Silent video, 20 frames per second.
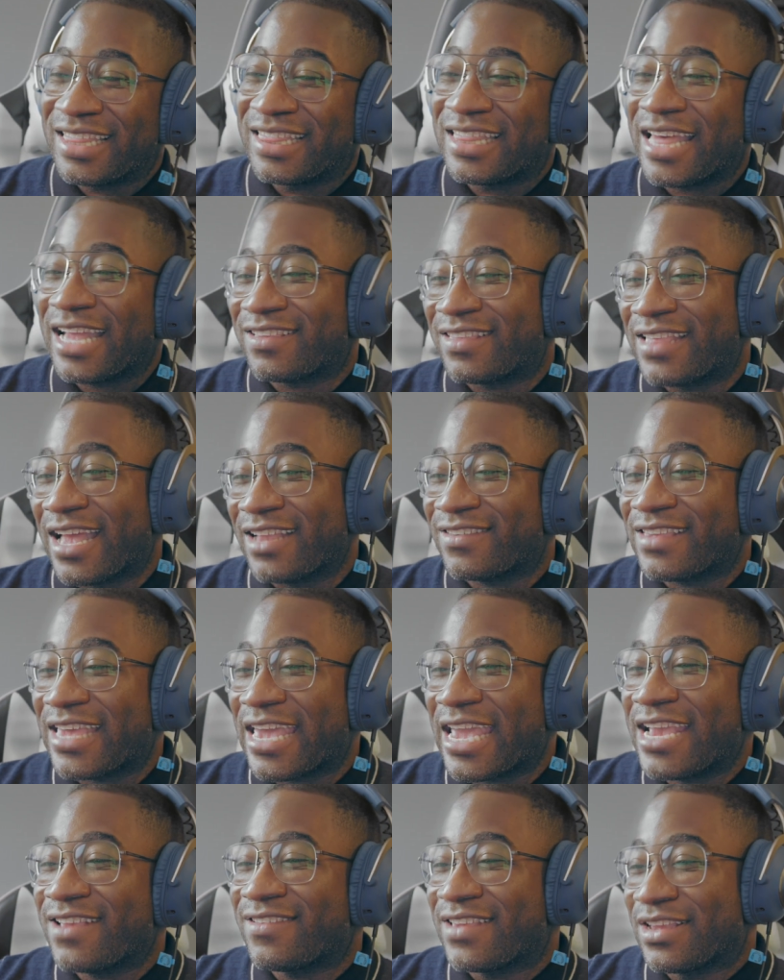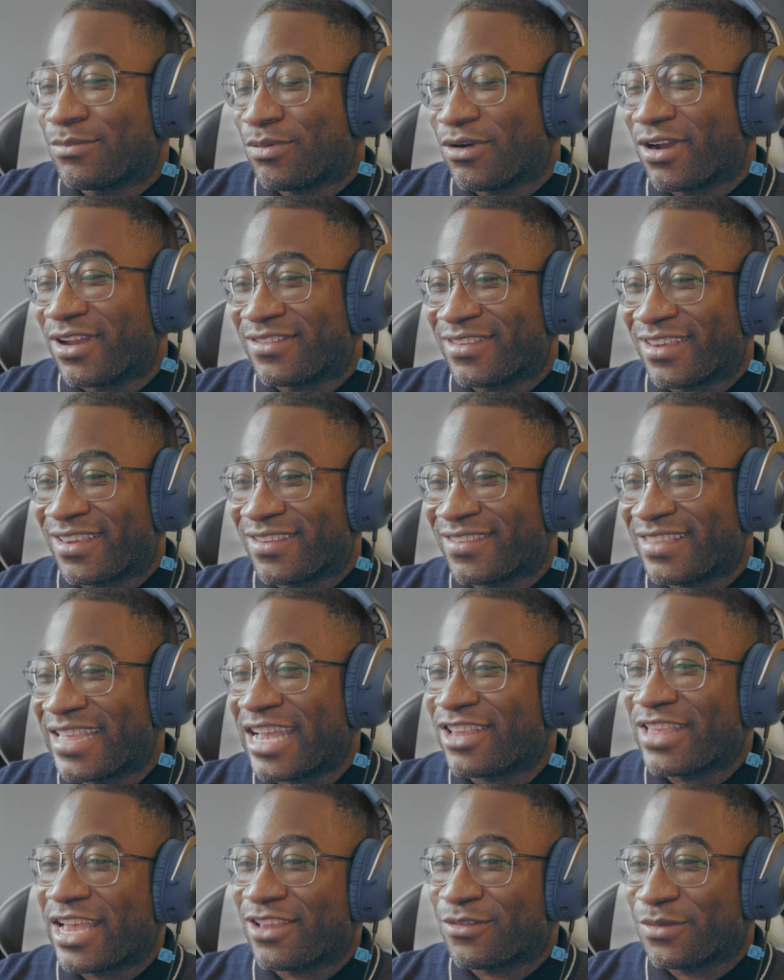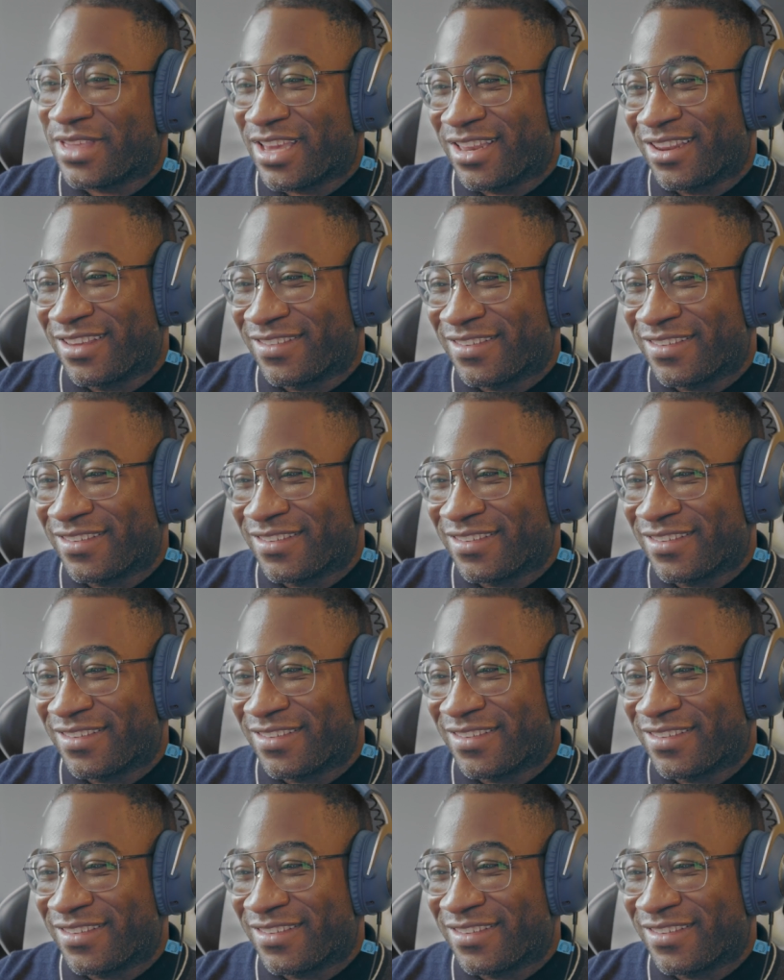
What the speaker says: That's the hazing process. That's what that is.